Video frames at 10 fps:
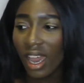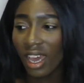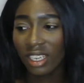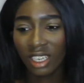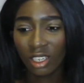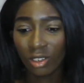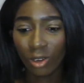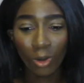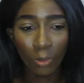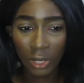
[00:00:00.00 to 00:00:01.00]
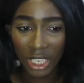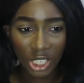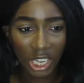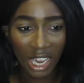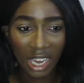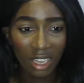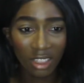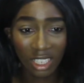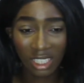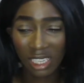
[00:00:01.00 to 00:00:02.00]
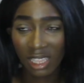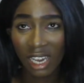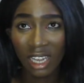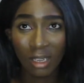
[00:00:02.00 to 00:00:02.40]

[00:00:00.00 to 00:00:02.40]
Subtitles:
and like on WeChat and things like that,